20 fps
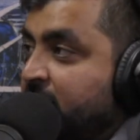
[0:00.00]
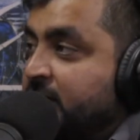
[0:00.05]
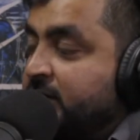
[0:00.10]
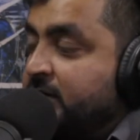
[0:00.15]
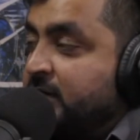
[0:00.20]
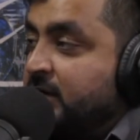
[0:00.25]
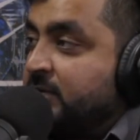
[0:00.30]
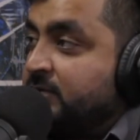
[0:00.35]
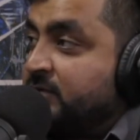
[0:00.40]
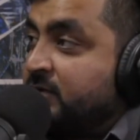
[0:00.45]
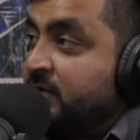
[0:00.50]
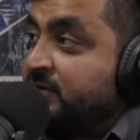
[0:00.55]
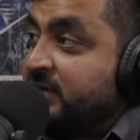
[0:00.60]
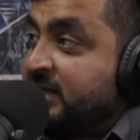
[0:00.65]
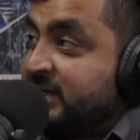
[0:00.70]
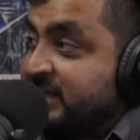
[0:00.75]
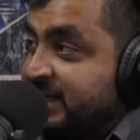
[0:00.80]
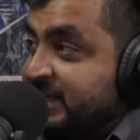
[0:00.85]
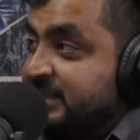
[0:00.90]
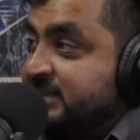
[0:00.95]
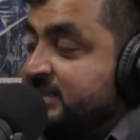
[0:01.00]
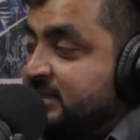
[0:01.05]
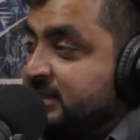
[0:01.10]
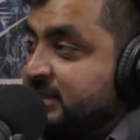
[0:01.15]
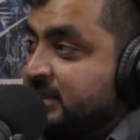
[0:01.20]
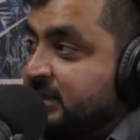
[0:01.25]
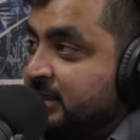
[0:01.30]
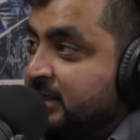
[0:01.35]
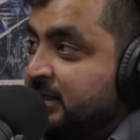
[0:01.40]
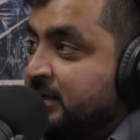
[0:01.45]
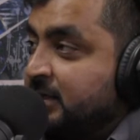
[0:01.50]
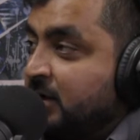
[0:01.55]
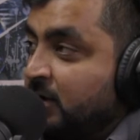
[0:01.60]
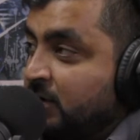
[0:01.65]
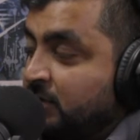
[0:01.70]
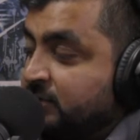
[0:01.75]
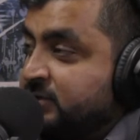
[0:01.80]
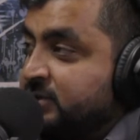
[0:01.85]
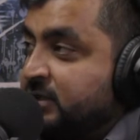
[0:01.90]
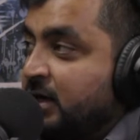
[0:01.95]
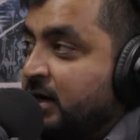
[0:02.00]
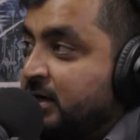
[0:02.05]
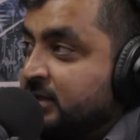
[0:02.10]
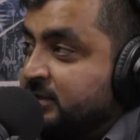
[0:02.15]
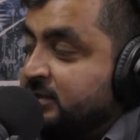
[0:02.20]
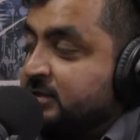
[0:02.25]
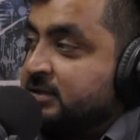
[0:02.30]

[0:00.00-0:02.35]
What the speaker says: in terms of the density of charge